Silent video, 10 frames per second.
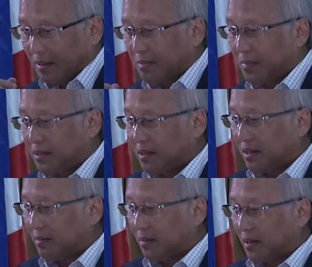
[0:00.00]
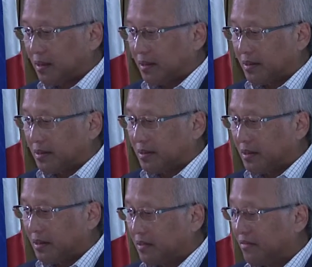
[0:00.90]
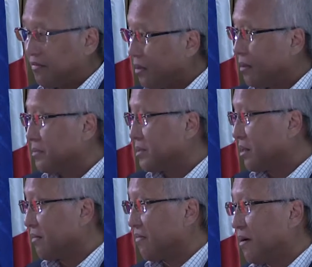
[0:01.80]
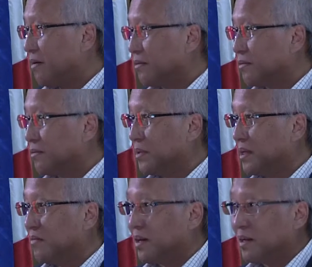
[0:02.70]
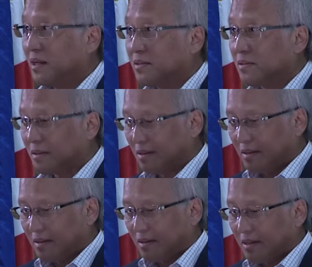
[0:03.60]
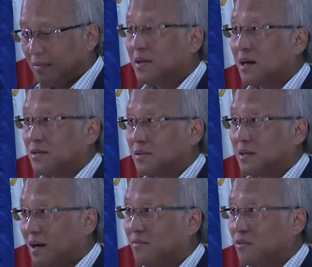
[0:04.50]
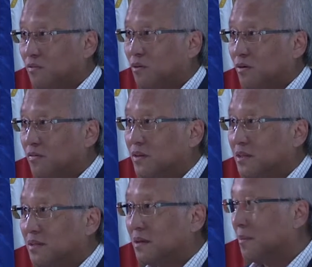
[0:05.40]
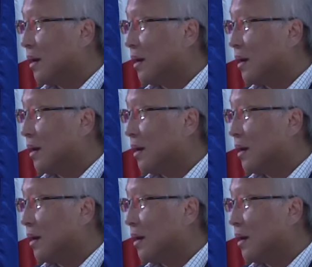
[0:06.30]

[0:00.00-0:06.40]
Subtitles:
especially because if firms are found to be in violation, they would actually have to forfeit the